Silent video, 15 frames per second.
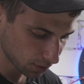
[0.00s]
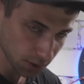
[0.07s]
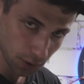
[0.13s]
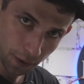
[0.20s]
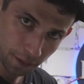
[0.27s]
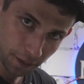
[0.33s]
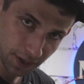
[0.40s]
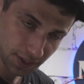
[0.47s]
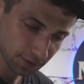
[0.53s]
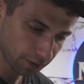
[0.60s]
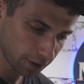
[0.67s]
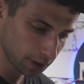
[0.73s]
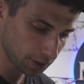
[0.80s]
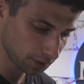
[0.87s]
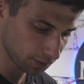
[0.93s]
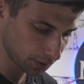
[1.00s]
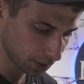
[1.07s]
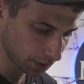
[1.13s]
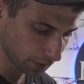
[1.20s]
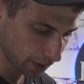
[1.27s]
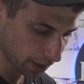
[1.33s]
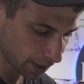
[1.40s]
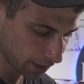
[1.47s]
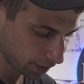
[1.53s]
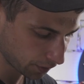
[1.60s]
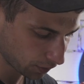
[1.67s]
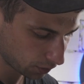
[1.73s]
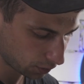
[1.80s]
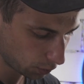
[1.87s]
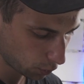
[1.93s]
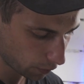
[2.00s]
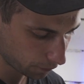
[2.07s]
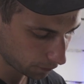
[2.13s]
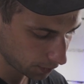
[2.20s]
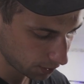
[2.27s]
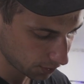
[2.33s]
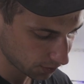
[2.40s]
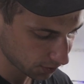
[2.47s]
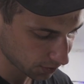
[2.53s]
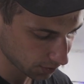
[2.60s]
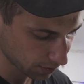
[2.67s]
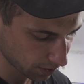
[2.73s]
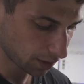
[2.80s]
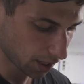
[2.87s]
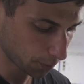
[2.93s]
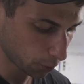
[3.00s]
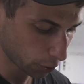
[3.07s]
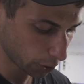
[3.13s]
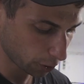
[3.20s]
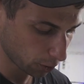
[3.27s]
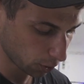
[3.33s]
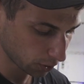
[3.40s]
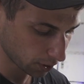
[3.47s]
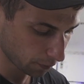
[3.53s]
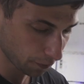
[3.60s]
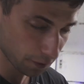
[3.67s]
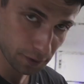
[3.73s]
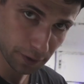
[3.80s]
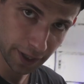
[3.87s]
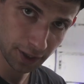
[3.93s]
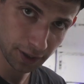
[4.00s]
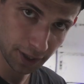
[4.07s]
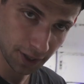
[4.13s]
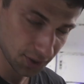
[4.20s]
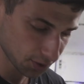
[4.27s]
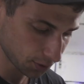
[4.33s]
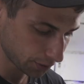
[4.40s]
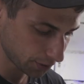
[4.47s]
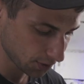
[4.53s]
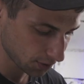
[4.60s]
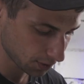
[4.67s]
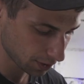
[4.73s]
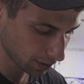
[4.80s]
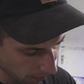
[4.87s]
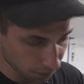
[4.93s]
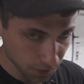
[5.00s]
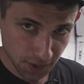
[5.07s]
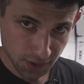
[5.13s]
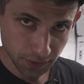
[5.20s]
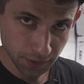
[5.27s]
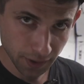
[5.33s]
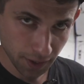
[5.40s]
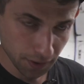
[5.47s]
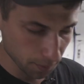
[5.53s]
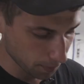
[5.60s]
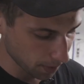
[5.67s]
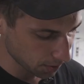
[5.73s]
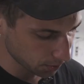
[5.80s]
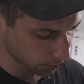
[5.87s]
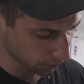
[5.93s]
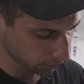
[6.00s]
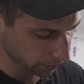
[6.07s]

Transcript: So on this thing, there are two of these, I'm gonna call them threaded inserts, and these are not the metric